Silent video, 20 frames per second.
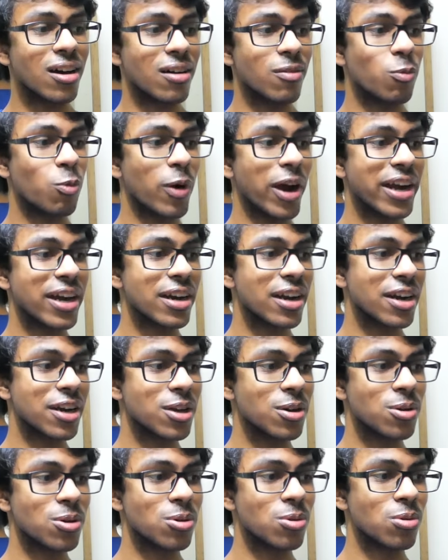When did
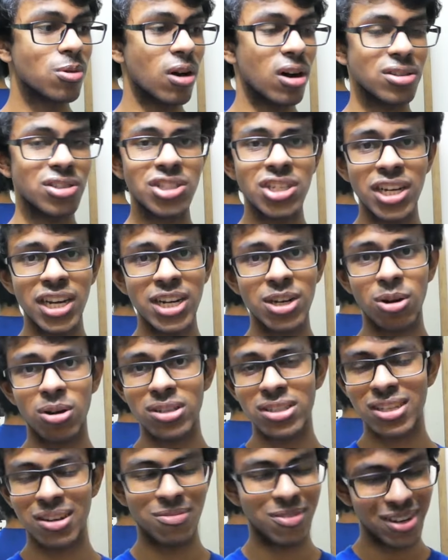you cheat
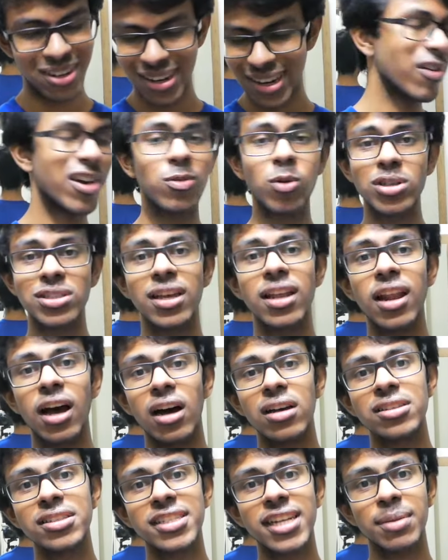on someone? When was the
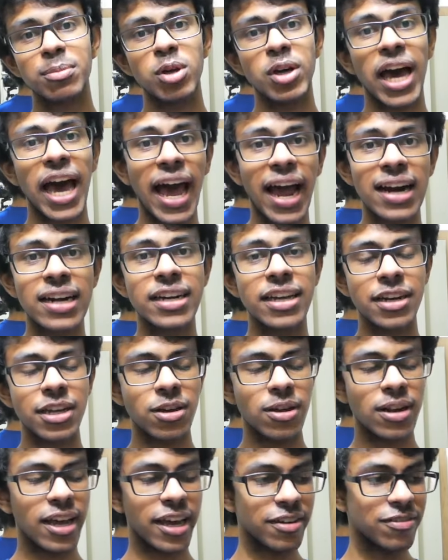last time you hacked in
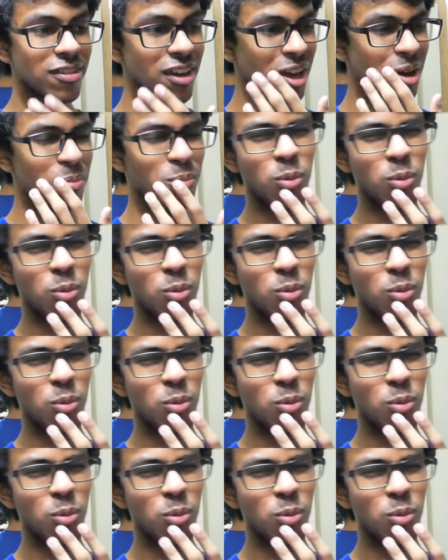your life?